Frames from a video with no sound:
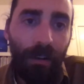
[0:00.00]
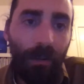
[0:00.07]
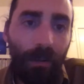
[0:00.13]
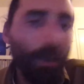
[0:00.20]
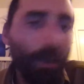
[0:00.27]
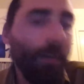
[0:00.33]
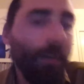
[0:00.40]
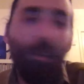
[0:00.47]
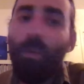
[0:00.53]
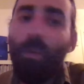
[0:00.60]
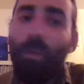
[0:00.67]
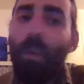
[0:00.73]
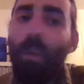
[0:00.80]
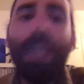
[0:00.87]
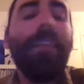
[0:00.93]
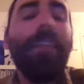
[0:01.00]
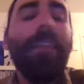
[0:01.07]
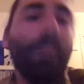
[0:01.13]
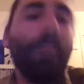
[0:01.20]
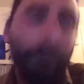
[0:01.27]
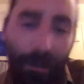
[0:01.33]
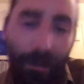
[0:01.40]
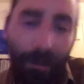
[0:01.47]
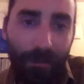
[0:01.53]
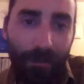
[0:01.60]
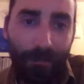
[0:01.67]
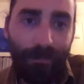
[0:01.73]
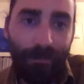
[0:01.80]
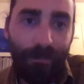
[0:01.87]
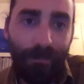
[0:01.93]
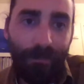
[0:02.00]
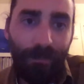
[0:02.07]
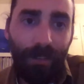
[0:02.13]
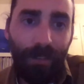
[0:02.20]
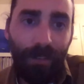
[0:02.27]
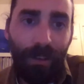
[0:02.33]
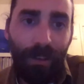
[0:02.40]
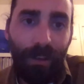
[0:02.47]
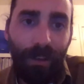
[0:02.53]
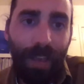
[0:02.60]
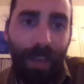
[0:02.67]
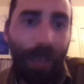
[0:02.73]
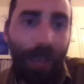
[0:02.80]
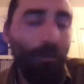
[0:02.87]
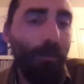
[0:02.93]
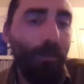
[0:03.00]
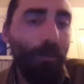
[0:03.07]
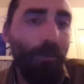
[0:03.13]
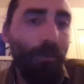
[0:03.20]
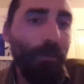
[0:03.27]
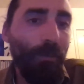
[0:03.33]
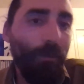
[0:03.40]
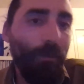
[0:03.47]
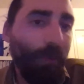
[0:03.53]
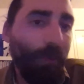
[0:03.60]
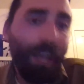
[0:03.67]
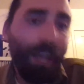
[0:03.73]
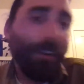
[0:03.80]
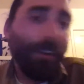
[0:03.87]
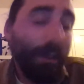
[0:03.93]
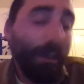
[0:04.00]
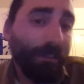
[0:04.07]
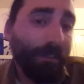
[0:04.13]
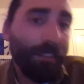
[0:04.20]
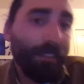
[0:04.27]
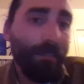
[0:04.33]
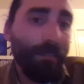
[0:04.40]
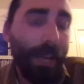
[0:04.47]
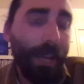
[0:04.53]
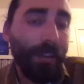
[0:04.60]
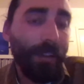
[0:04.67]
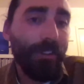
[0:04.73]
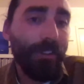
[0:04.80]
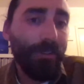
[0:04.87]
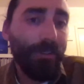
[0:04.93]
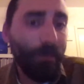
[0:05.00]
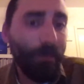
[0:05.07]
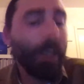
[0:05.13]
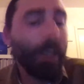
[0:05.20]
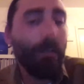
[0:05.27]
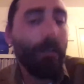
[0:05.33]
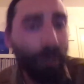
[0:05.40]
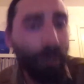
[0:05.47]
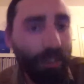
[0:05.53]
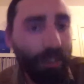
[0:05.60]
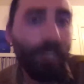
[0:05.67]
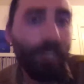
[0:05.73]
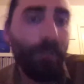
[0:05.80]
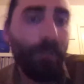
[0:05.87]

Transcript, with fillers: We didn't know anything about them. And we had conflict to manage again perceived